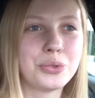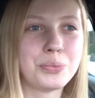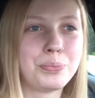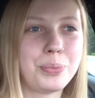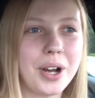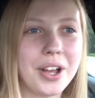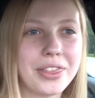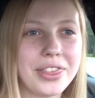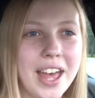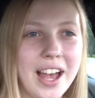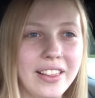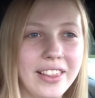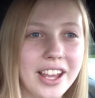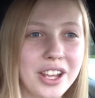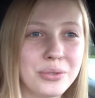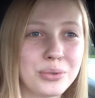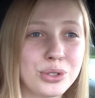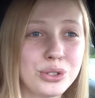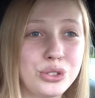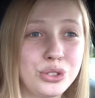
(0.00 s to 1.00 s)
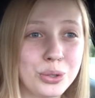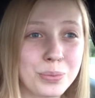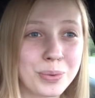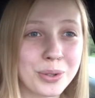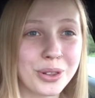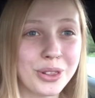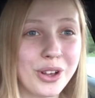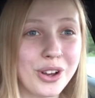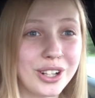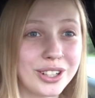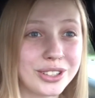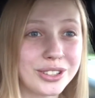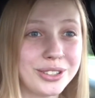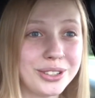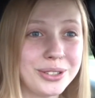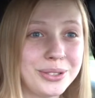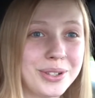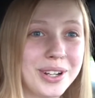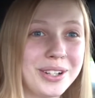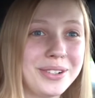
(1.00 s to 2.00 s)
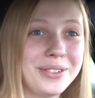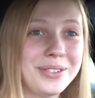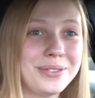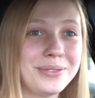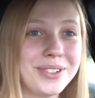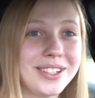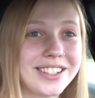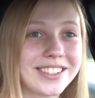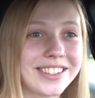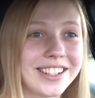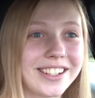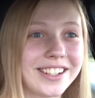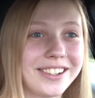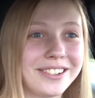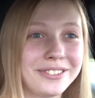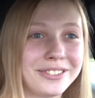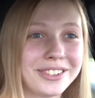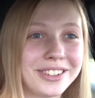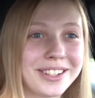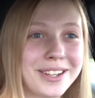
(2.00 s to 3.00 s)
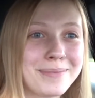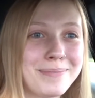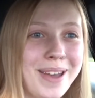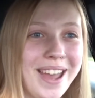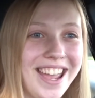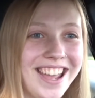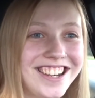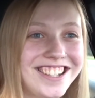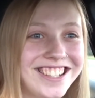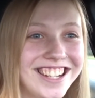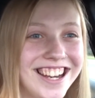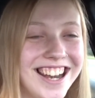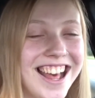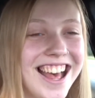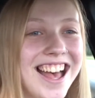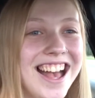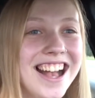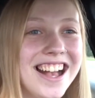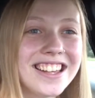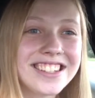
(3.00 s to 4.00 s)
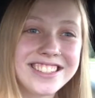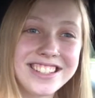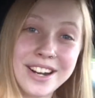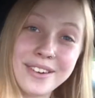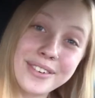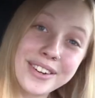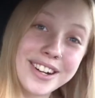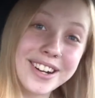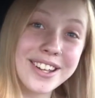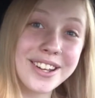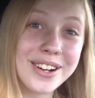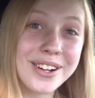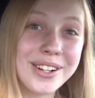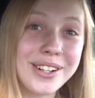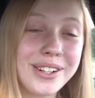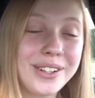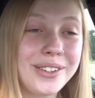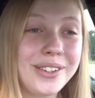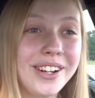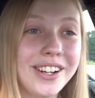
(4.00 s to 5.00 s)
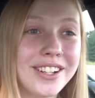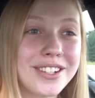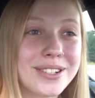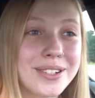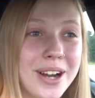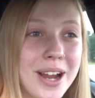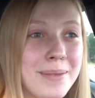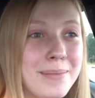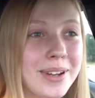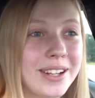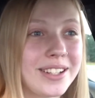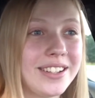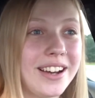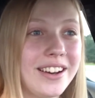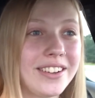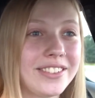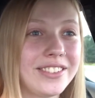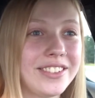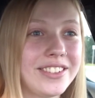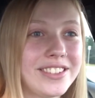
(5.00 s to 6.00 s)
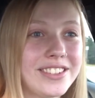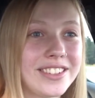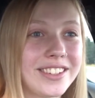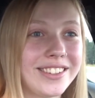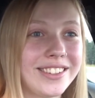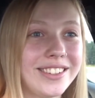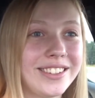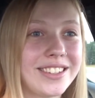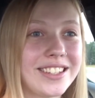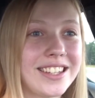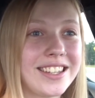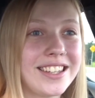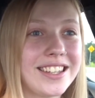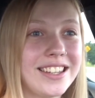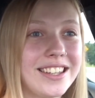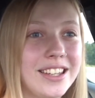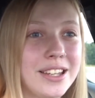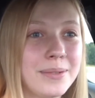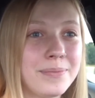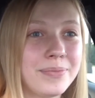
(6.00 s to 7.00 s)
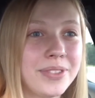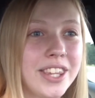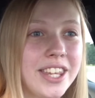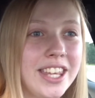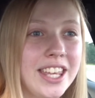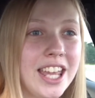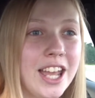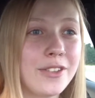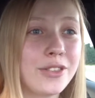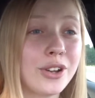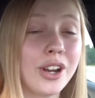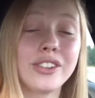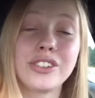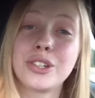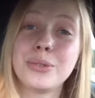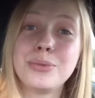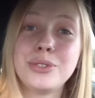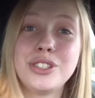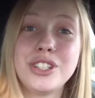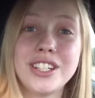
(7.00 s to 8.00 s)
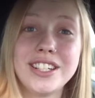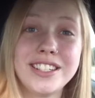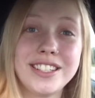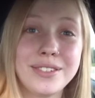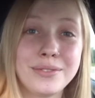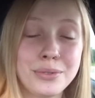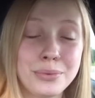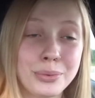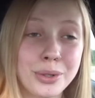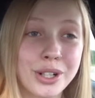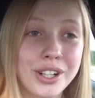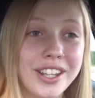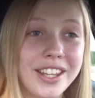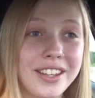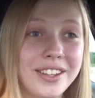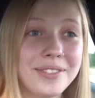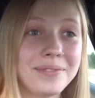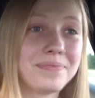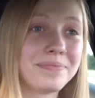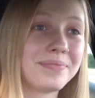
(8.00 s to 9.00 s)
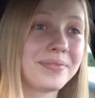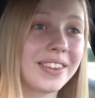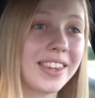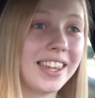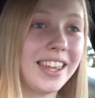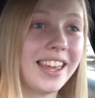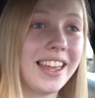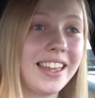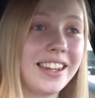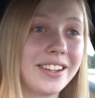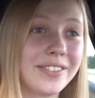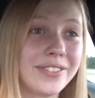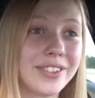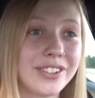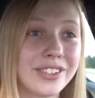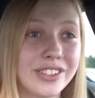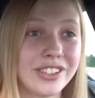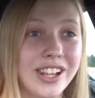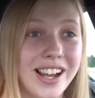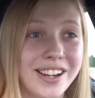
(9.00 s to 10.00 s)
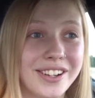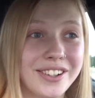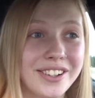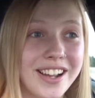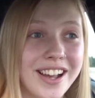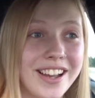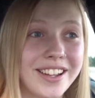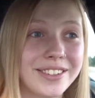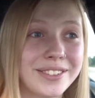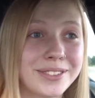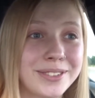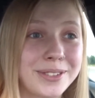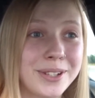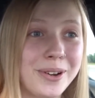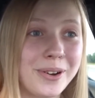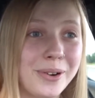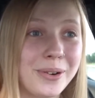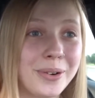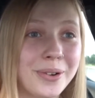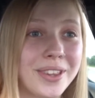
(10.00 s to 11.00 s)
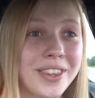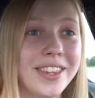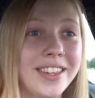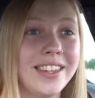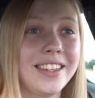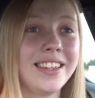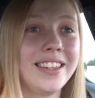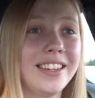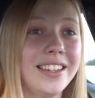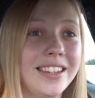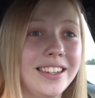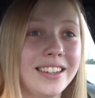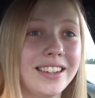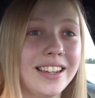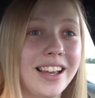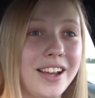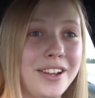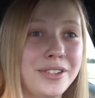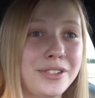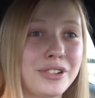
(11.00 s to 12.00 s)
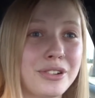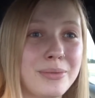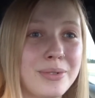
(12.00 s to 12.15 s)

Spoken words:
but that line was super long too, and we just like are really impatient. So now we're gonna go try McDonald's and see if their ice cream machine is even working and if there's a line or not. So ice cream